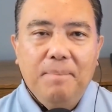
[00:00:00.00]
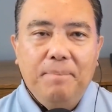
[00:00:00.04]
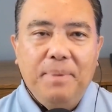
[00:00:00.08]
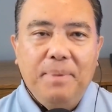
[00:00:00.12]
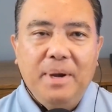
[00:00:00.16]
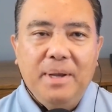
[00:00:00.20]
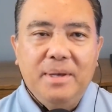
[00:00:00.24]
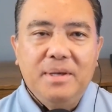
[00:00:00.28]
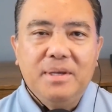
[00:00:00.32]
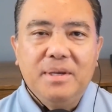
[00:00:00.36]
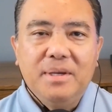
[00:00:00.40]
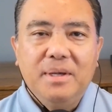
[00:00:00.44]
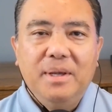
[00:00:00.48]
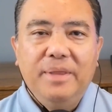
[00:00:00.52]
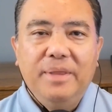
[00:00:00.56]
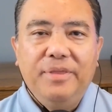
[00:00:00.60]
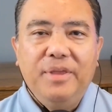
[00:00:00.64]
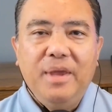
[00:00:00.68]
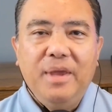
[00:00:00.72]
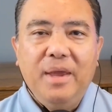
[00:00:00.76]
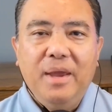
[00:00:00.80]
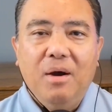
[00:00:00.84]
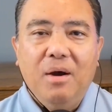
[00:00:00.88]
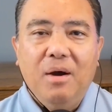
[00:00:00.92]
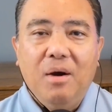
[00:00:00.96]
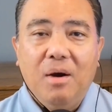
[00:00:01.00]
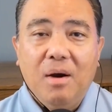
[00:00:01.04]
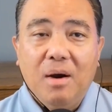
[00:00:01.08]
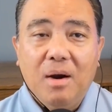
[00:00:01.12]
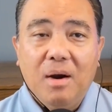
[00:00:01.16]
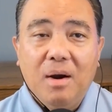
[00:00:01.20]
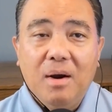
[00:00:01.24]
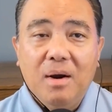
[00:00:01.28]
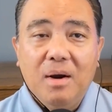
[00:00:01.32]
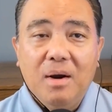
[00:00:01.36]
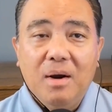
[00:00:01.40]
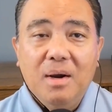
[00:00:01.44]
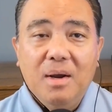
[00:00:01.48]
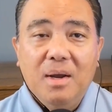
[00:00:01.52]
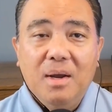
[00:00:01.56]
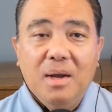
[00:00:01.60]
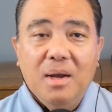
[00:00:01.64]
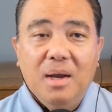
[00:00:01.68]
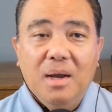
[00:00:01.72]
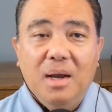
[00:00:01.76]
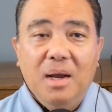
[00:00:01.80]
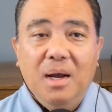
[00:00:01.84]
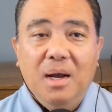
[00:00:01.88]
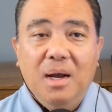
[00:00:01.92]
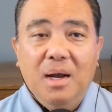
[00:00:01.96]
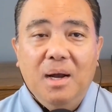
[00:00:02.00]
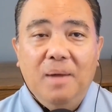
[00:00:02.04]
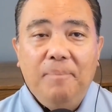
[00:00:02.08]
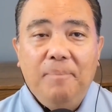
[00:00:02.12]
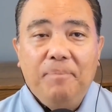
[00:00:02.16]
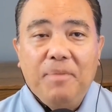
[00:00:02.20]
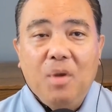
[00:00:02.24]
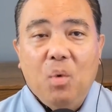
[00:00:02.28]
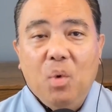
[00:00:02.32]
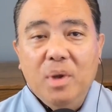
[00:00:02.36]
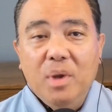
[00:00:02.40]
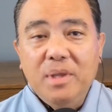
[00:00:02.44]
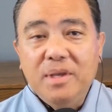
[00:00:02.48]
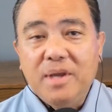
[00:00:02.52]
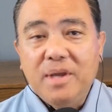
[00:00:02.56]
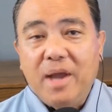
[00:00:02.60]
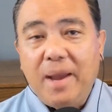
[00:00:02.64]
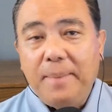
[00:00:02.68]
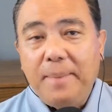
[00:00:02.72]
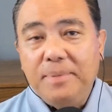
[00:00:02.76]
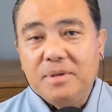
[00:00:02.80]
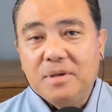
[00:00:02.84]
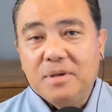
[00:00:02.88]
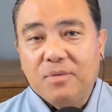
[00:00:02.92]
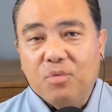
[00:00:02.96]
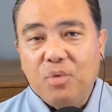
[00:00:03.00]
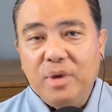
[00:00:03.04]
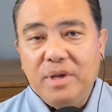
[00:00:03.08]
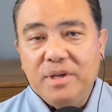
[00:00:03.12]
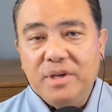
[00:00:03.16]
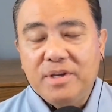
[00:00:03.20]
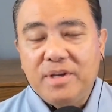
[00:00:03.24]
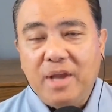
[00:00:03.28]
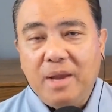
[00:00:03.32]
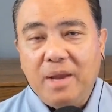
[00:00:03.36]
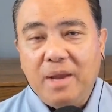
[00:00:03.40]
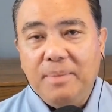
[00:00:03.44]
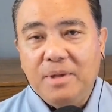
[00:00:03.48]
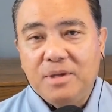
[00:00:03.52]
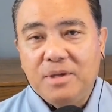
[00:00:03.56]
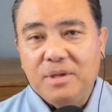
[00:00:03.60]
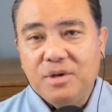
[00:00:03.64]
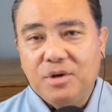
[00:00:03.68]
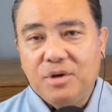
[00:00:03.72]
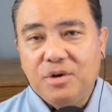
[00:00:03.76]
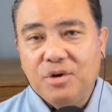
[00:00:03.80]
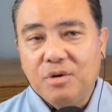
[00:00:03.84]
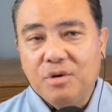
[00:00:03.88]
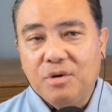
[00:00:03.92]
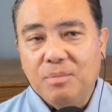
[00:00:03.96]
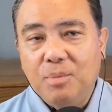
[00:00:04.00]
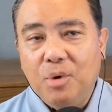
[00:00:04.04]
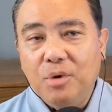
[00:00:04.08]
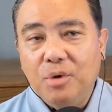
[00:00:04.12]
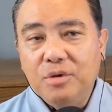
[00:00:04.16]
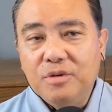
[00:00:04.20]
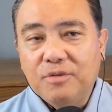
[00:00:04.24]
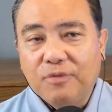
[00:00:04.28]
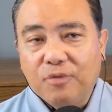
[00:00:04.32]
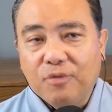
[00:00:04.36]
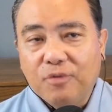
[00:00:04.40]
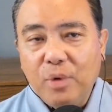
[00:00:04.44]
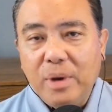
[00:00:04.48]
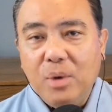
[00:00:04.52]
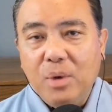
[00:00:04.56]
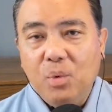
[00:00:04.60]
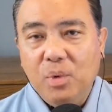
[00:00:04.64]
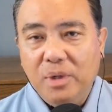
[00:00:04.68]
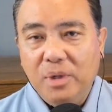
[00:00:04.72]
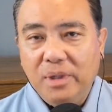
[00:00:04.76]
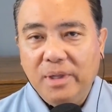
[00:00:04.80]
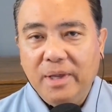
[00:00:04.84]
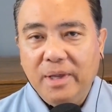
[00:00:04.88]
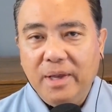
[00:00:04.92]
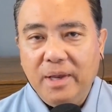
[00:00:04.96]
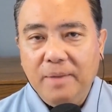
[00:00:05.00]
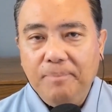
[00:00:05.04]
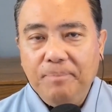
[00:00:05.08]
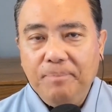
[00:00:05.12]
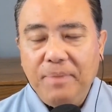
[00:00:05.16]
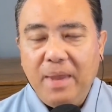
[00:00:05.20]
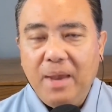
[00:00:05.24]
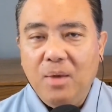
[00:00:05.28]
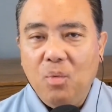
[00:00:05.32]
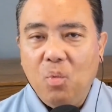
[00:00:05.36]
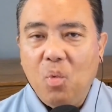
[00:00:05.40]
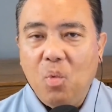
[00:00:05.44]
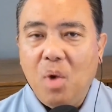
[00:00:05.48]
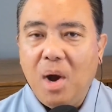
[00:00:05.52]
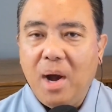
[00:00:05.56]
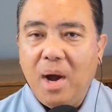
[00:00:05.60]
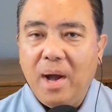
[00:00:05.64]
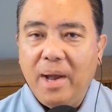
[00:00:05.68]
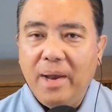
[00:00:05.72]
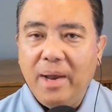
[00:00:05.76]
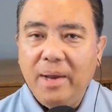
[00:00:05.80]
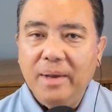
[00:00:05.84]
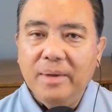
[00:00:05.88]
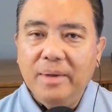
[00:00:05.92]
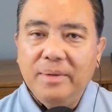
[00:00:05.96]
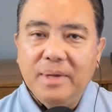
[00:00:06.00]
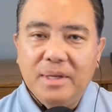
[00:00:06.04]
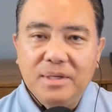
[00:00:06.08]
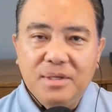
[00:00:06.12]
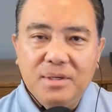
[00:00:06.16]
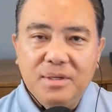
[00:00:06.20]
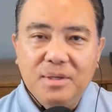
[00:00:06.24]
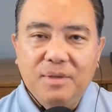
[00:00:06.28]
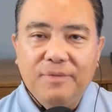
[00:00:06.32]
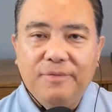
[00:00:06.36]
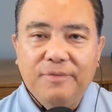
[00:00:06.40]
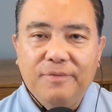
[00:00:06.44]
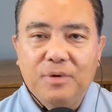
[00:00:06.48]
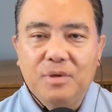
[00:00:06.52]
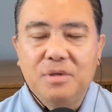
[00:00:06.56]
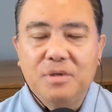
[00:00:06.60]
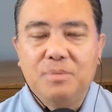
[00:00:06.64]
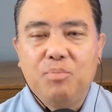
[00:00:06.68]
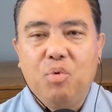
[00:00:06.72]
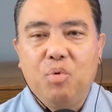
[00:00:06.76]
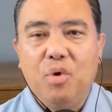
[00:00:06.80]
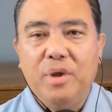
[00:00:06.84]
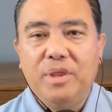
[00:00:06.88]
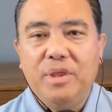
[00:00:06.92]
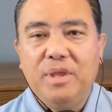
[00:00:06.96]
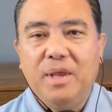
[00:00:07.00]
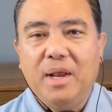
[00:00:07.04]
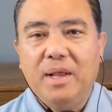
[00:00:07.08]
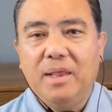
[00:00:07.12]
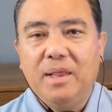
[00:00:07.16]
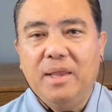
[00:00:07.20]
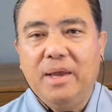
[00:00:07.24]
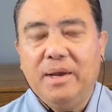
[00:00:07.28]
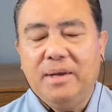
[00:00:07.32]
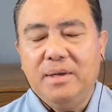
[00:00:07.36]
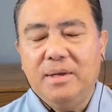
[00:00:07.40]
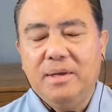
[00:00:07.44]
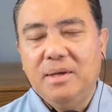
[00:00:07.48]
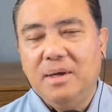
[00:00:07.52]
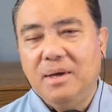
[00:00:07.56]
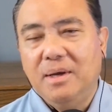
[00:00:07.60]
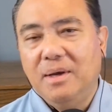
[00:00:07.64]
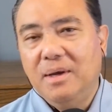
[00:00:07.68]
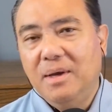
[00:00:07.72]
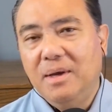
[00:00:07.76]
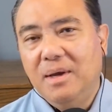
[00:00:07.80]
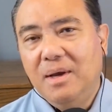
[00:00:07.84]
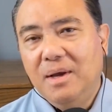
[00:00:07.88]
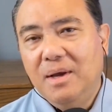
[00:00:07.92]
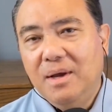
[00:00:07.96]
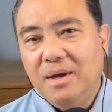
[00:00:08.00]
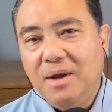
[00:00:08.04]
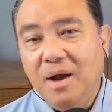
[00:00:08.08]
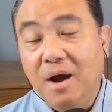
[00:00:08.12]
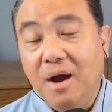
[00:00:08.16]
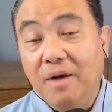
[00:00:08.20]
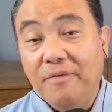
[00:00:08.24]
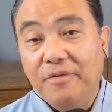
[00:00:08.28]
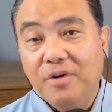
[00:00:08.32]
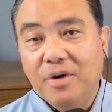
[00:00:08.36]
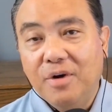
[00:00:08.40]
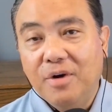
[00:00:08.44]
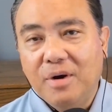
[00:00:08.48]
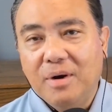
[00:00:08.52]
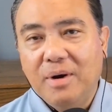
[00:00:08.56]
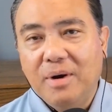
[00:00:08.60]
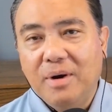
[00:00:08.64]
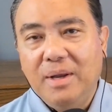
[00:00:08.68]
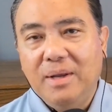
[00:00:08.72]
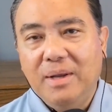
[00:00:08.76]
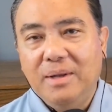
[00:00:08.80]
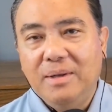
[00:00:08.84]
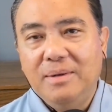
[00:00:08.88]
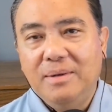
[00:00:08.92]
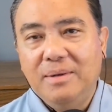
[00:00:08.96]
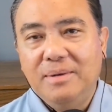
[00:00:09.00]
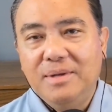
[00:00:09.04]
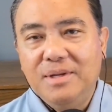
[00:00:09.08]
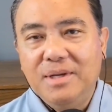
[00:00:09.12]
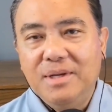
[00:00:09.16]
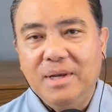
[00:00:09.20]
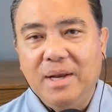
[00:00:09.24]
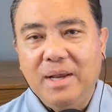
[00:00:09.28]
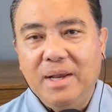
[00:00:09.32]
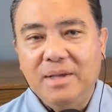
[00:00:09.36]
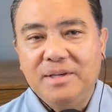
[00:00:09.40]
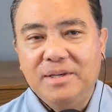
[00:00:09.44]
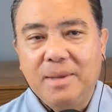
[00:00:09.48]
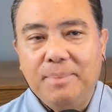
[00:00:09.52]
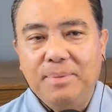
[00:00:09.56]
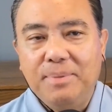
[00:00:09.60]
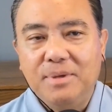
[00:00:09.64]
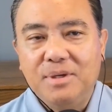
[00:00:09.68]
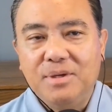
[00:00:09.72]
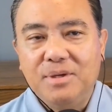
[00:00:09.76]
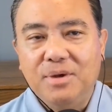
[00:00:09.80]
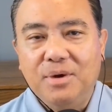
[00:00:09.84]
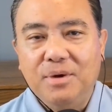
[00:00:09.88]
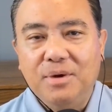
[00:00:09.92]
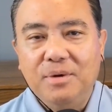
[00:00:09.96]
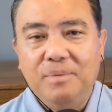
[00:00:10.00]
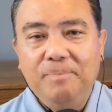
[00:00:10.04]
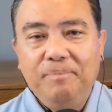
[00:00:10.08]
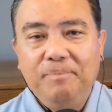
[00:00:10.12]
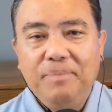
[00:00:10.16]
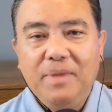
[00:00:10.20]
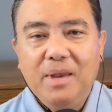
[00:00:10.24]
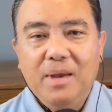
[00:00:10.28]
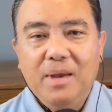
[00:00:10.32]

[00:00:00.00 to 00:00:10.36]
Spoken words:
But they are what types of restatements occur most frequently and why? That's the first point that I'd like to cover in today's episode.